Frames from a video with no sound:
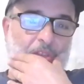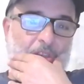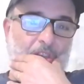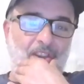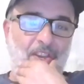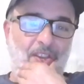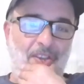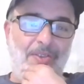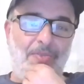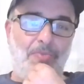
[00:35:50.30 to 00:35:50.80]

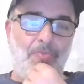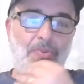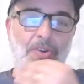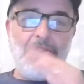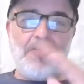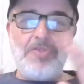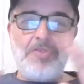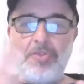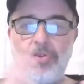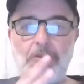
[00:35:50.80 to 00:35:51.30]
Okay,
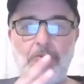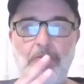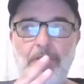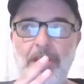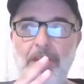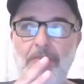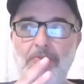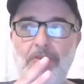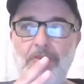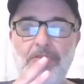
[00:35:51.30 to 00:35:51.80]
one took
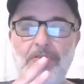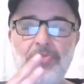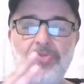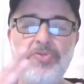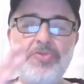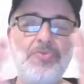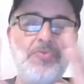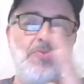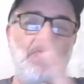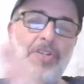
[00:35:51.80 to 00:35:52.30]
away
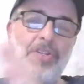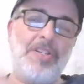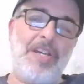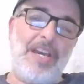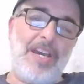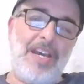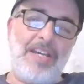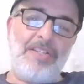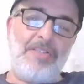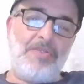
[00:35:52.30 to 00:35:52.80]
words, one
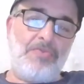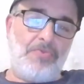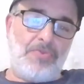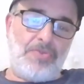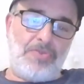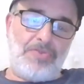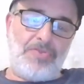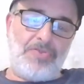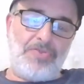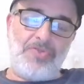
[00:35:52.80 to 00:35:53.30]
added
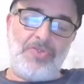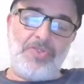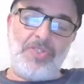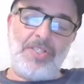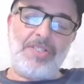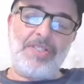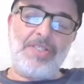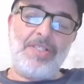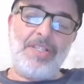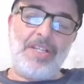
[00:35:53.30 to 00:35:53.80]
words,
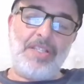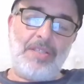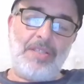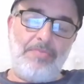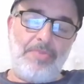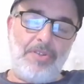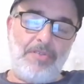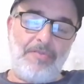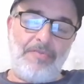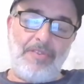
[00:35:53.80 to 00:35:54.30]
just like the
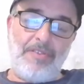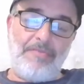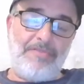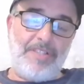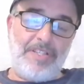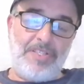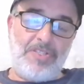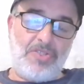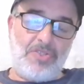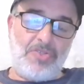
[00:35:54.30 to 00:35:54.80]
book of
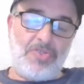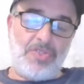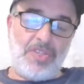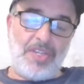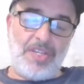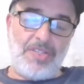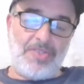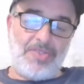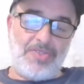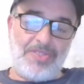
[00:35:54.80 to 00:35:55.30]
Revelation
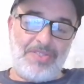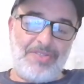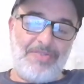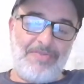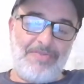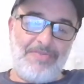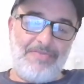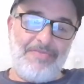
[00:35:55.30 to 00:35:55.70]
says.